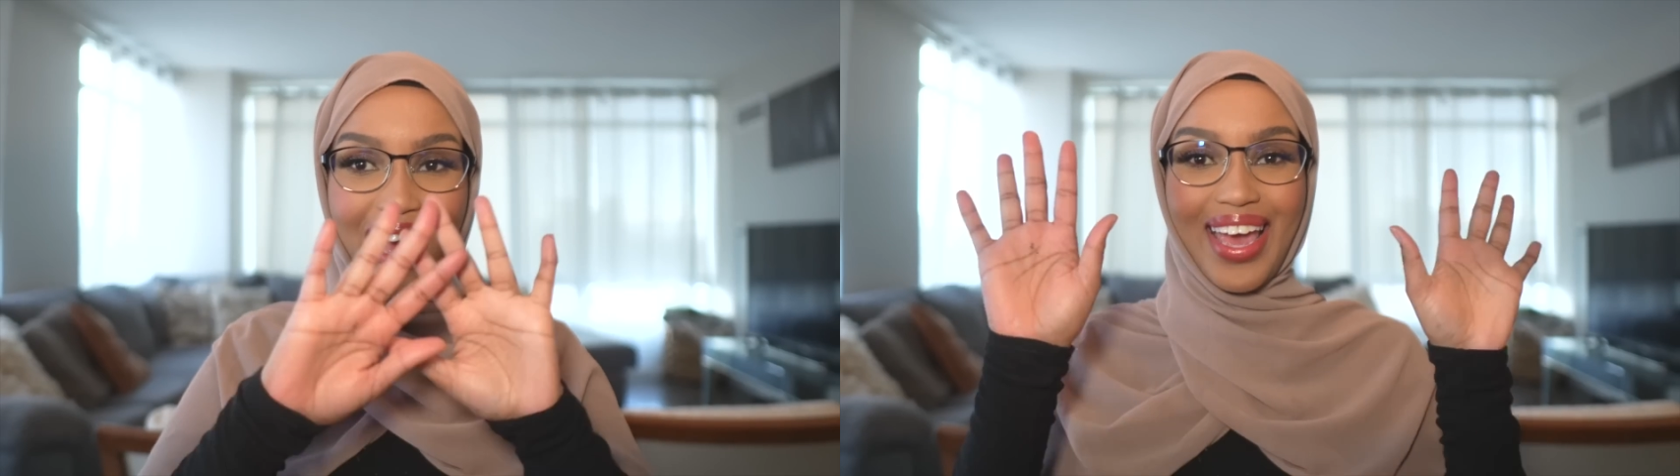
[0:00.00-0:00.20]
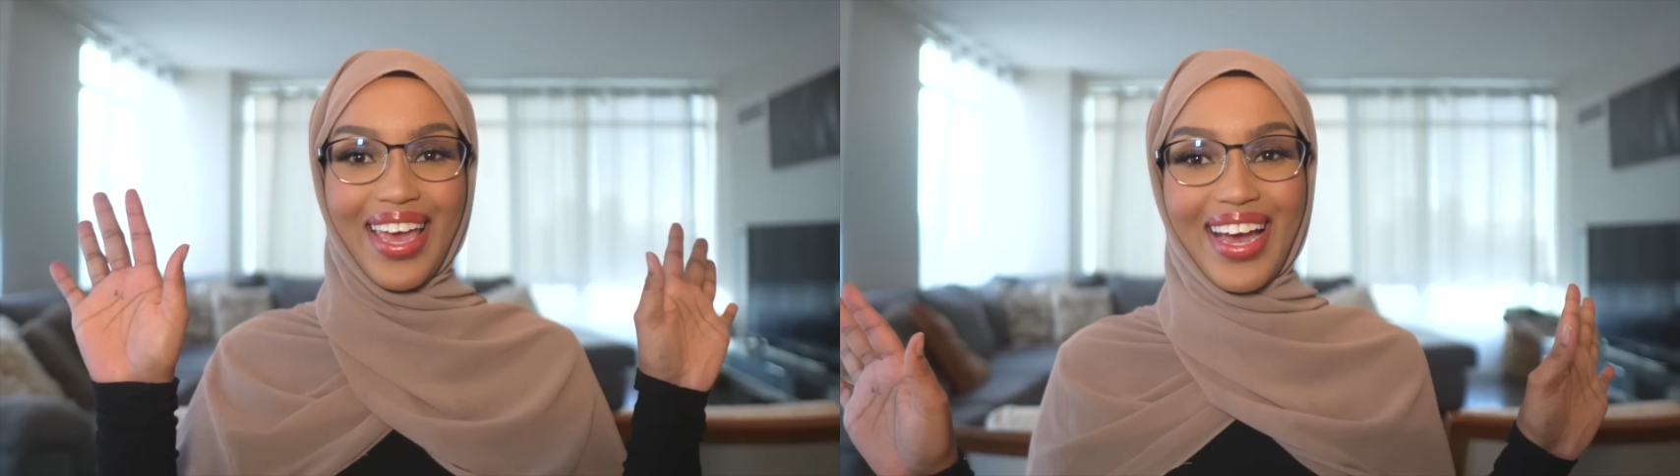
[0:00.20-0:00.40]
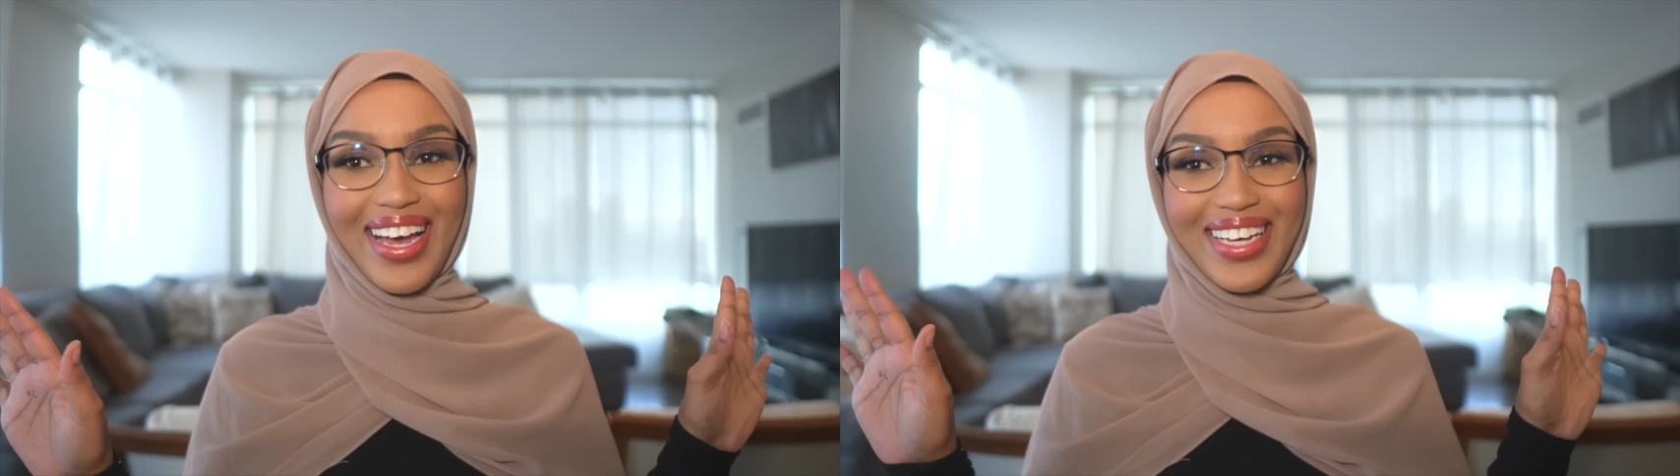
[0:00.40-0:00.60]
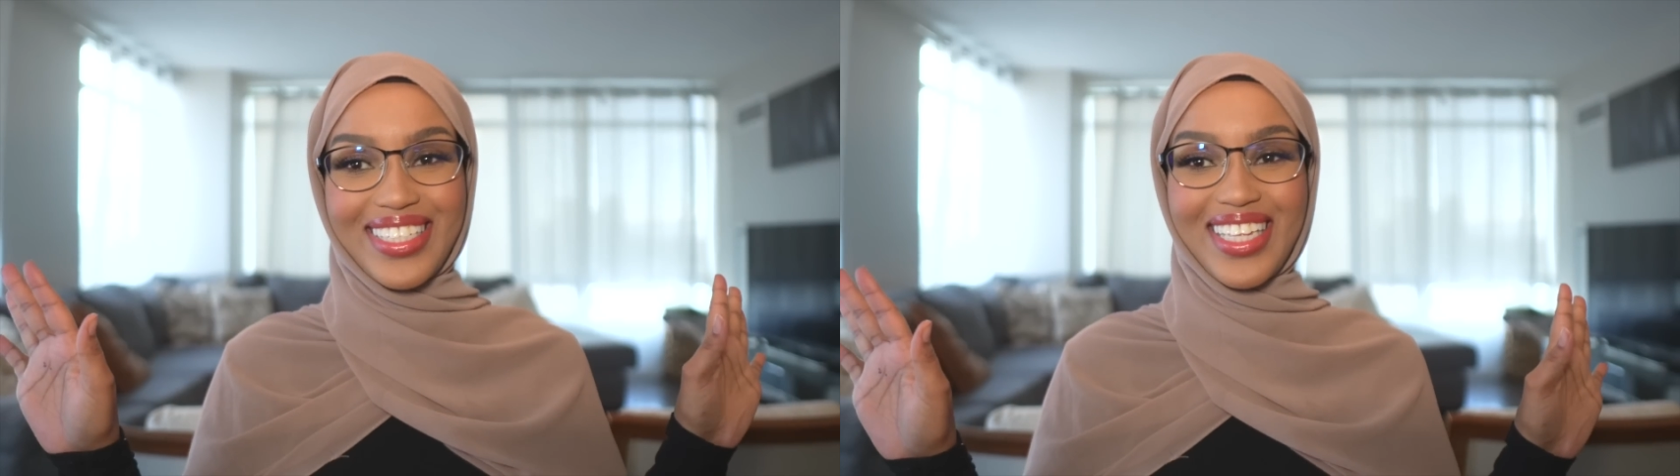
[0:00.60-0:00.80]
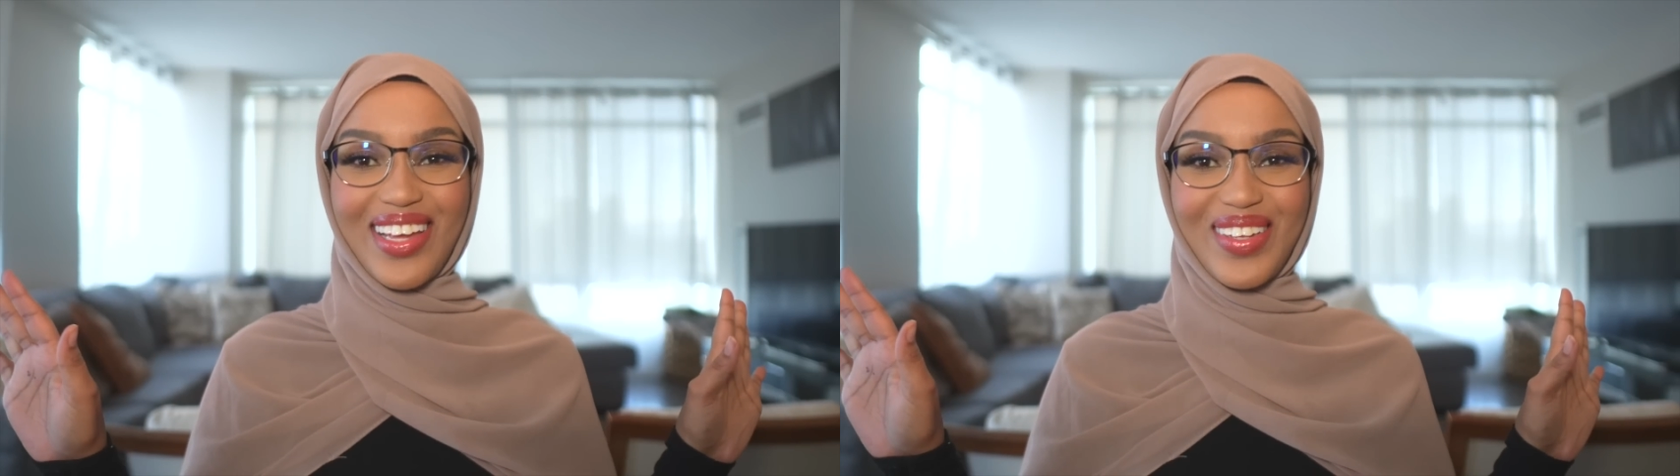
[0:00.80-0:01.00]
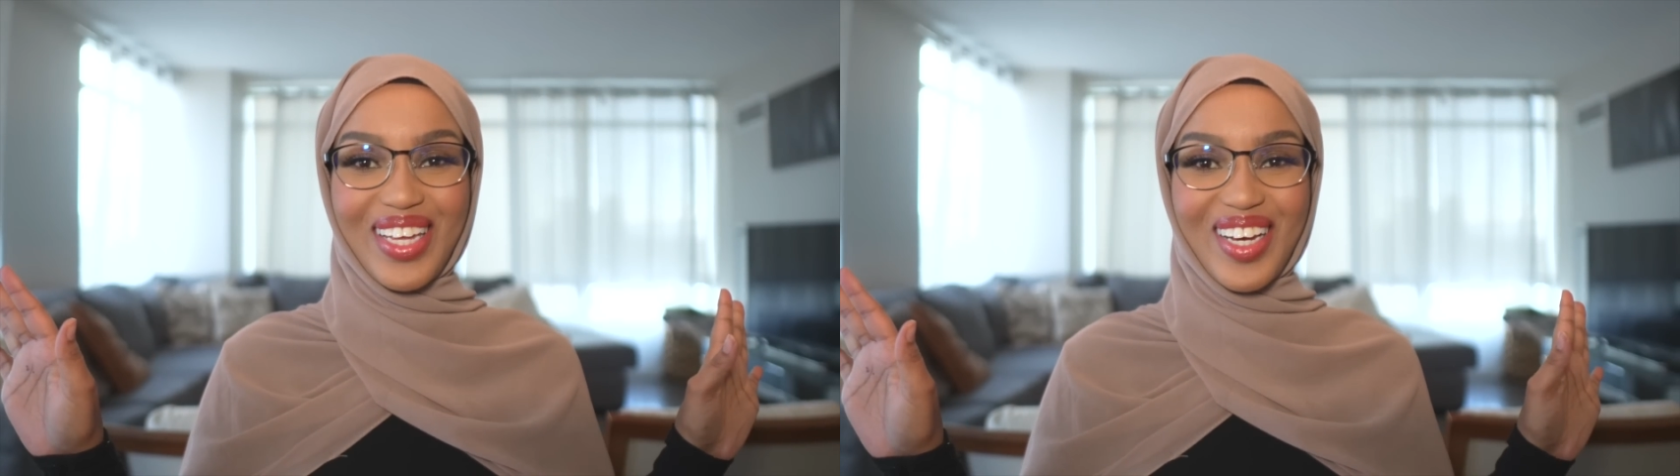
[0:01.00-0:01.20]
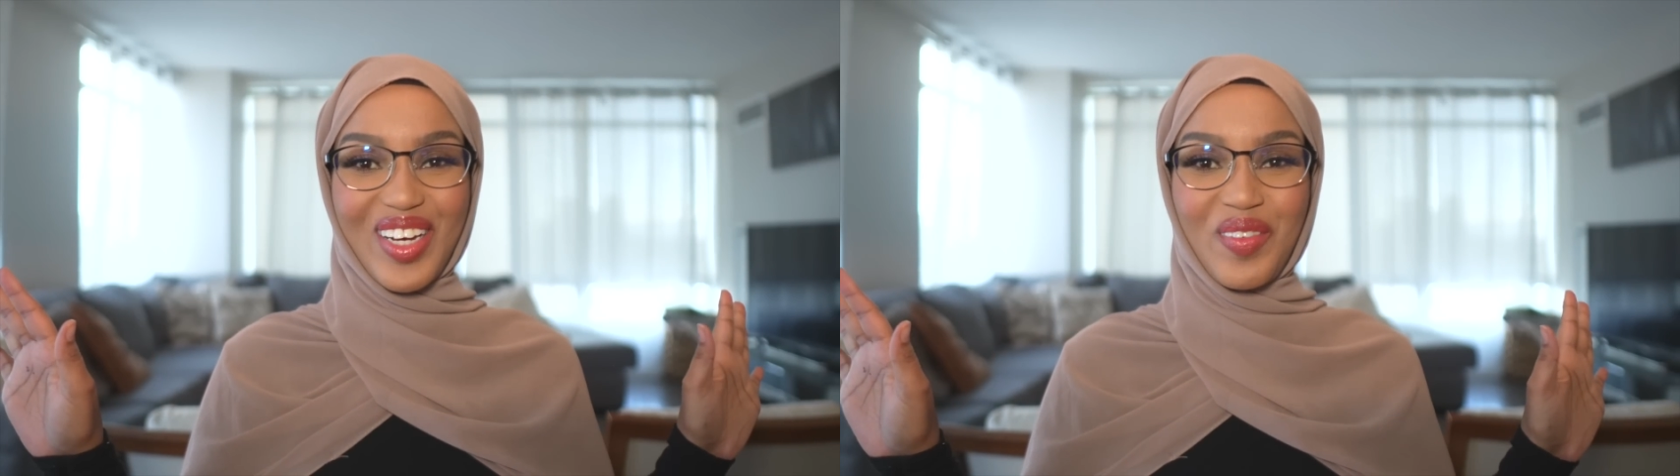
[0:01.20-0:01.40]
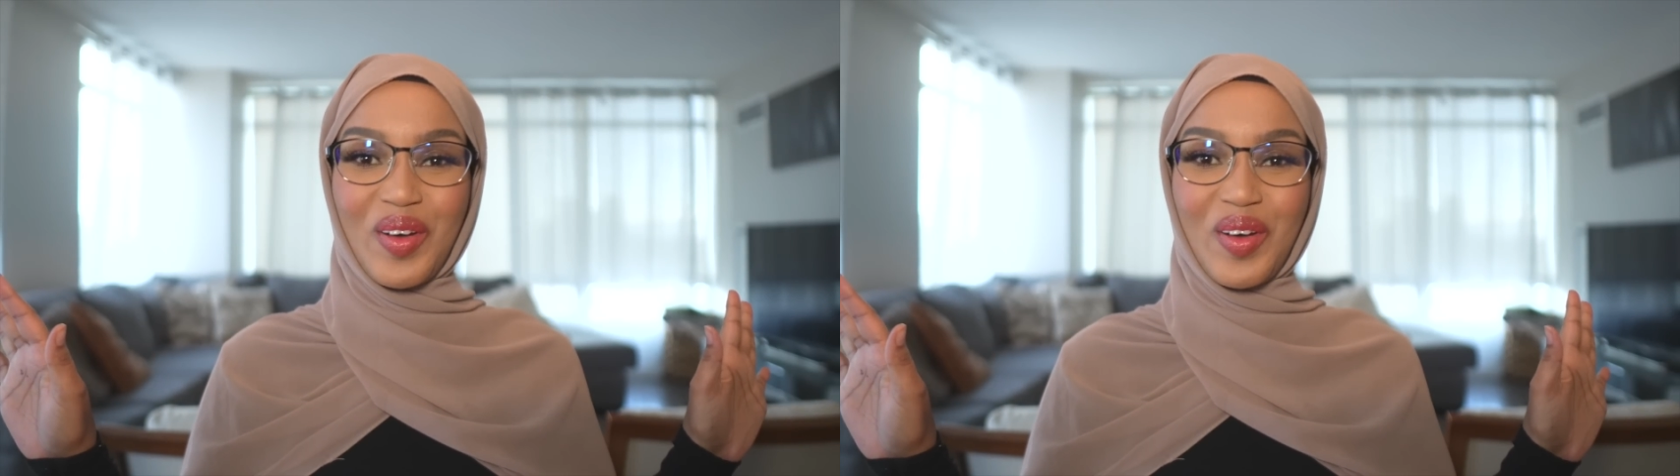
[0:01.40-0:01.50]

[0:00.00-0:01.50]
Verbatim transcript: Hey guys, Assalamualaikum,